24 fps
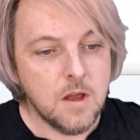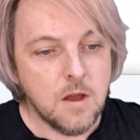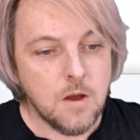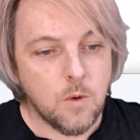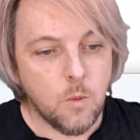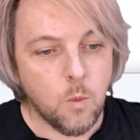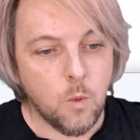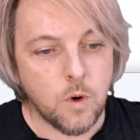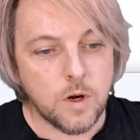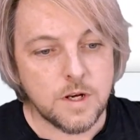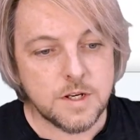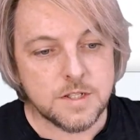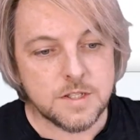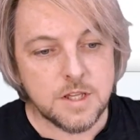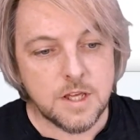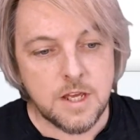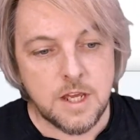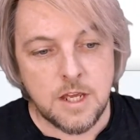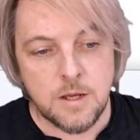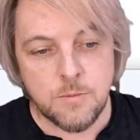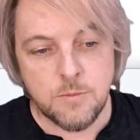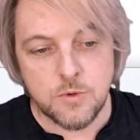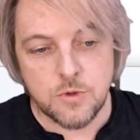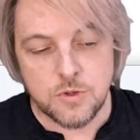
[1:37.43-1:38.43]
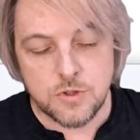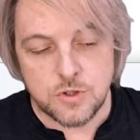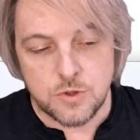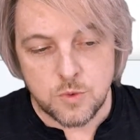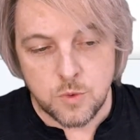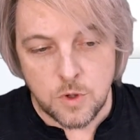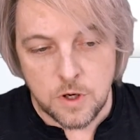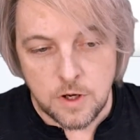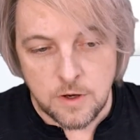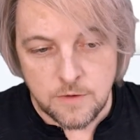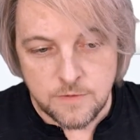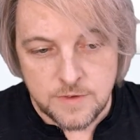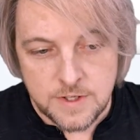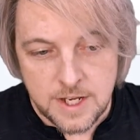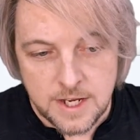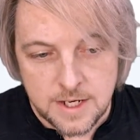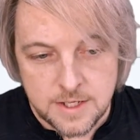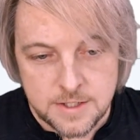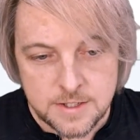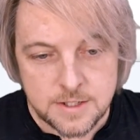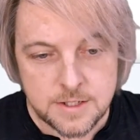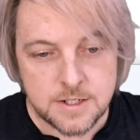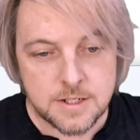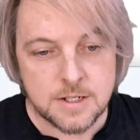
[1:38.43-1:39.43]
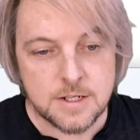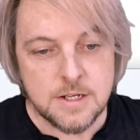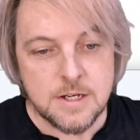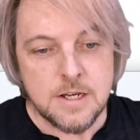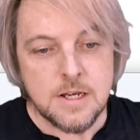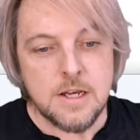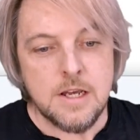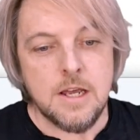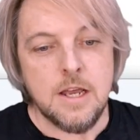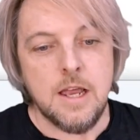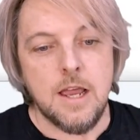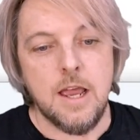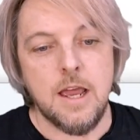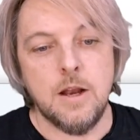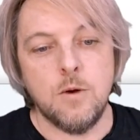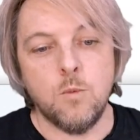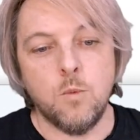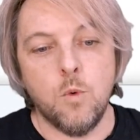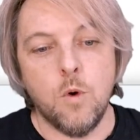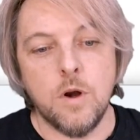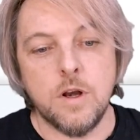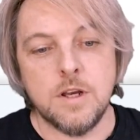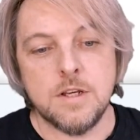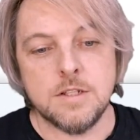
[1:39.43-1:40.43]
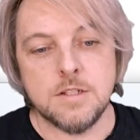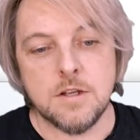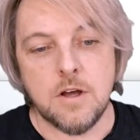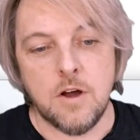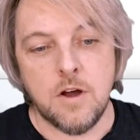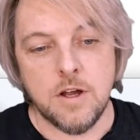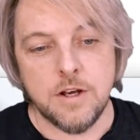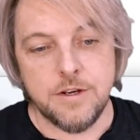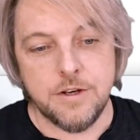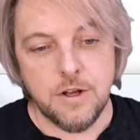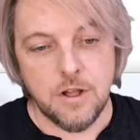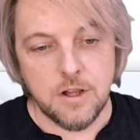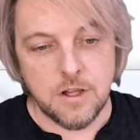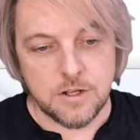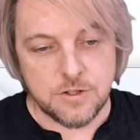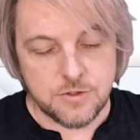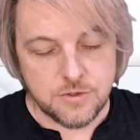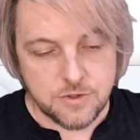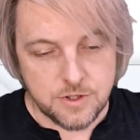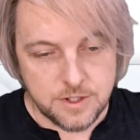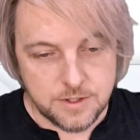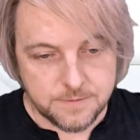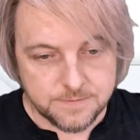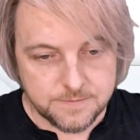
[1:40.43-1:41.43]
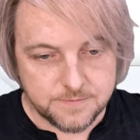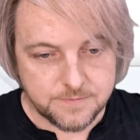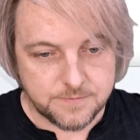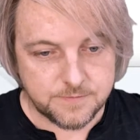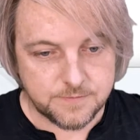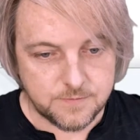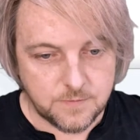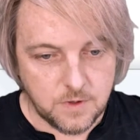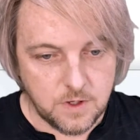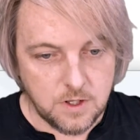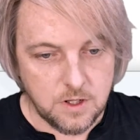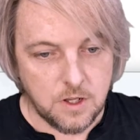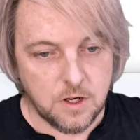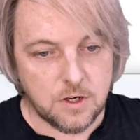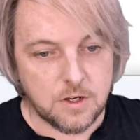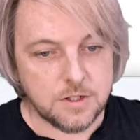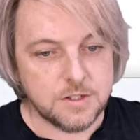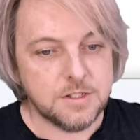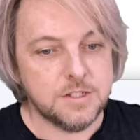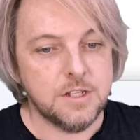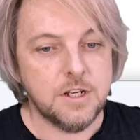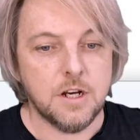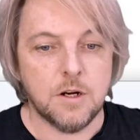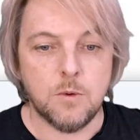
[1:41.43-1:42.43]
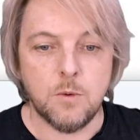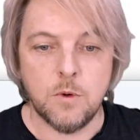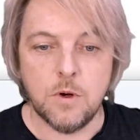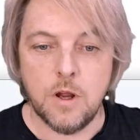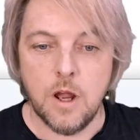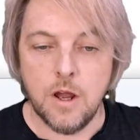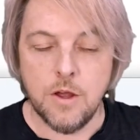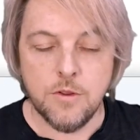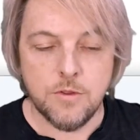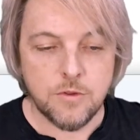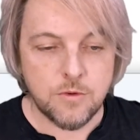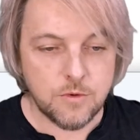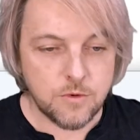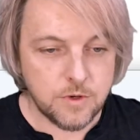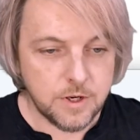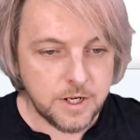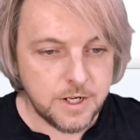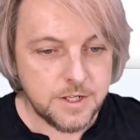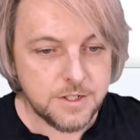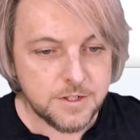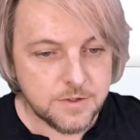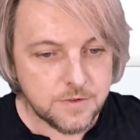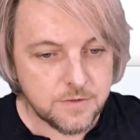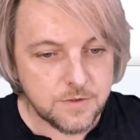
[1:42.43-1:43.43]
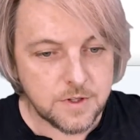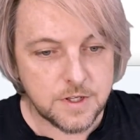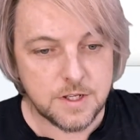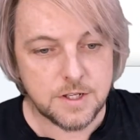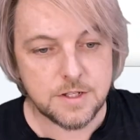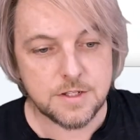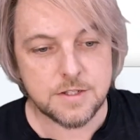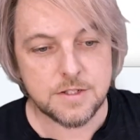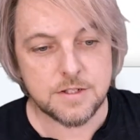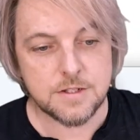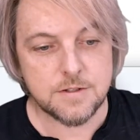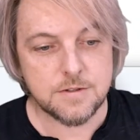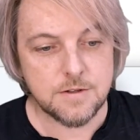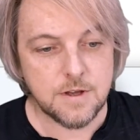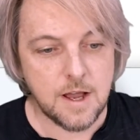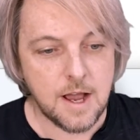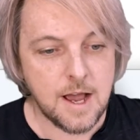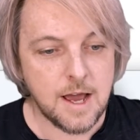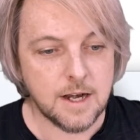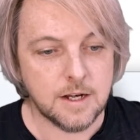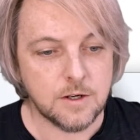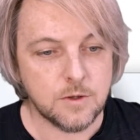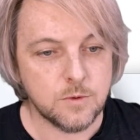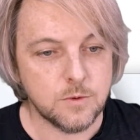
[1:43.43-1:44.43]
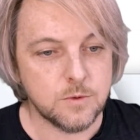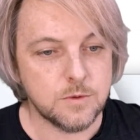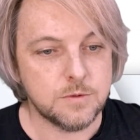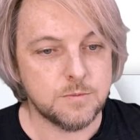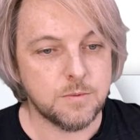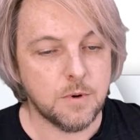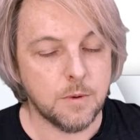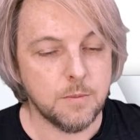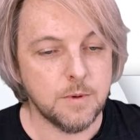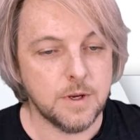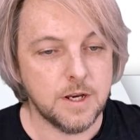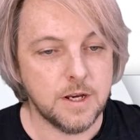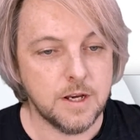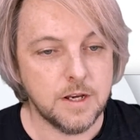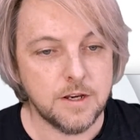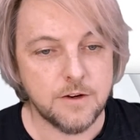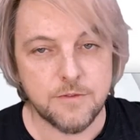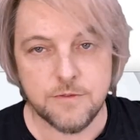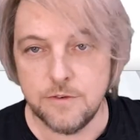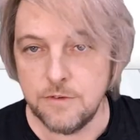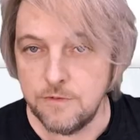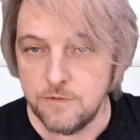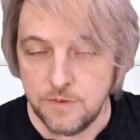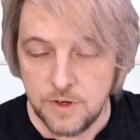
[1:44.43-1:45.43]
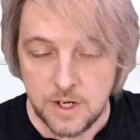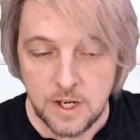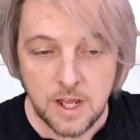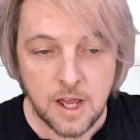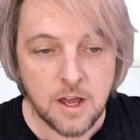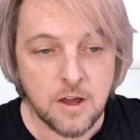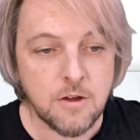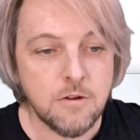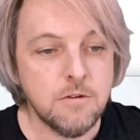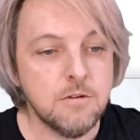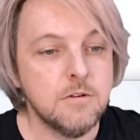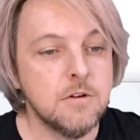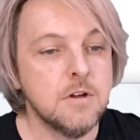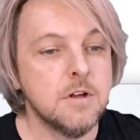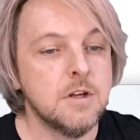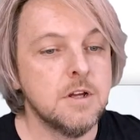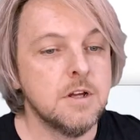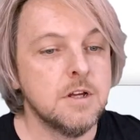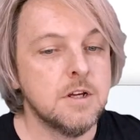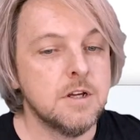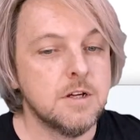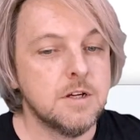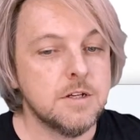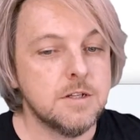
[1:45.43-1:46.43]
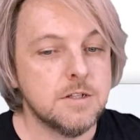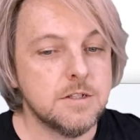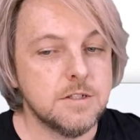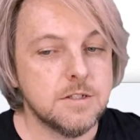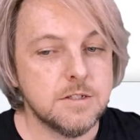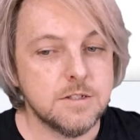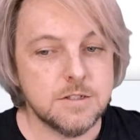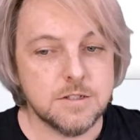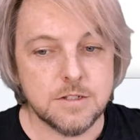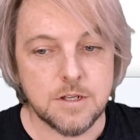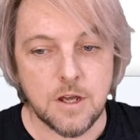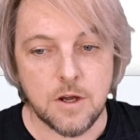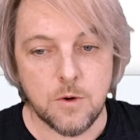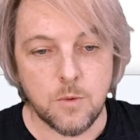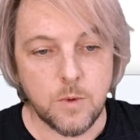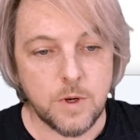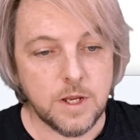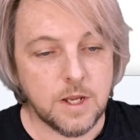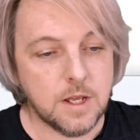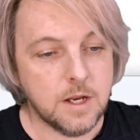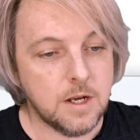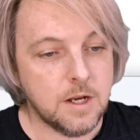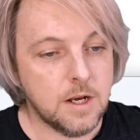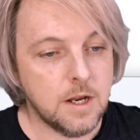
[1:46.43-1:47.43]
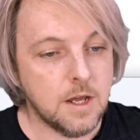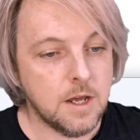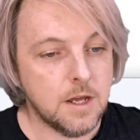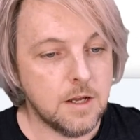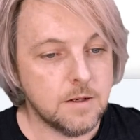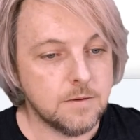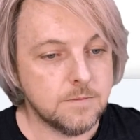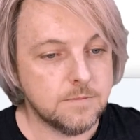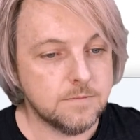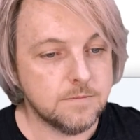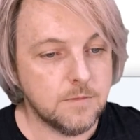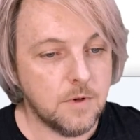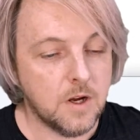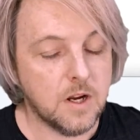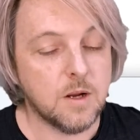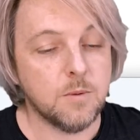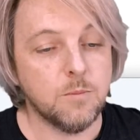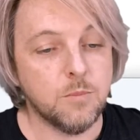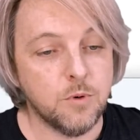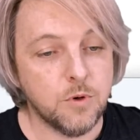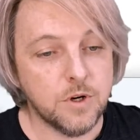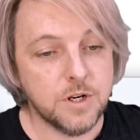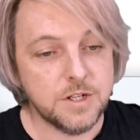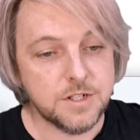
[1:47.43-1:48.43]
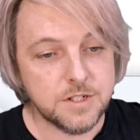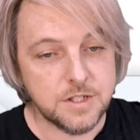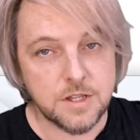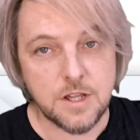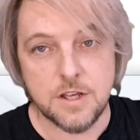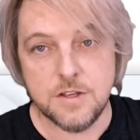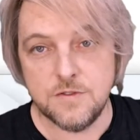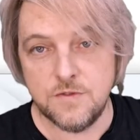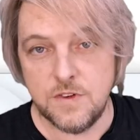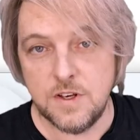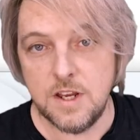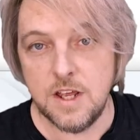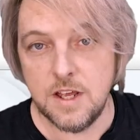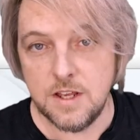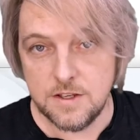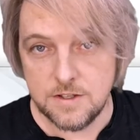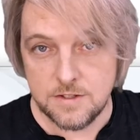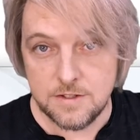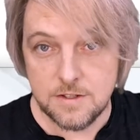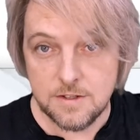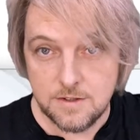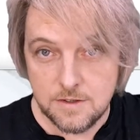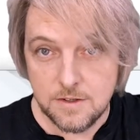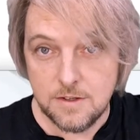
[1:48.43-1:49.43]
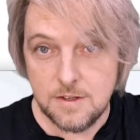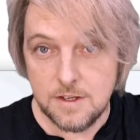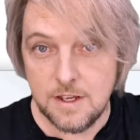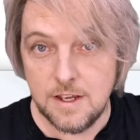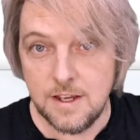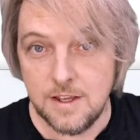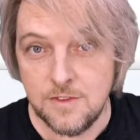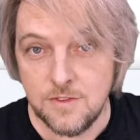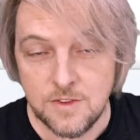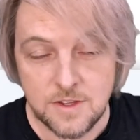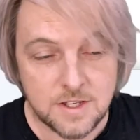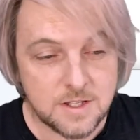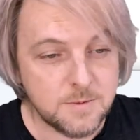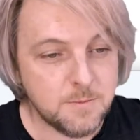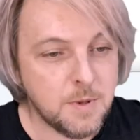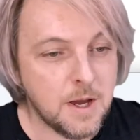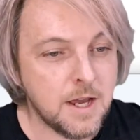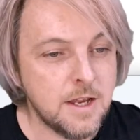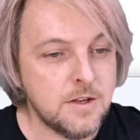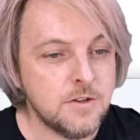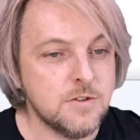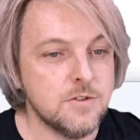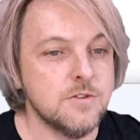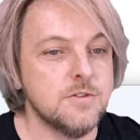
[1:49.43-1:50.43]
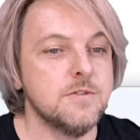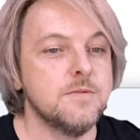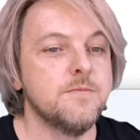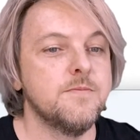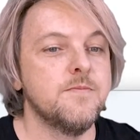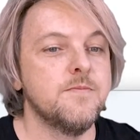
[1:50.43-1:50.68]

What is the Hebrews 12 test? And what is idolatry? Like I said, I will go through each of these articles probably in a different video, so we can I can put each of those videos in these pages.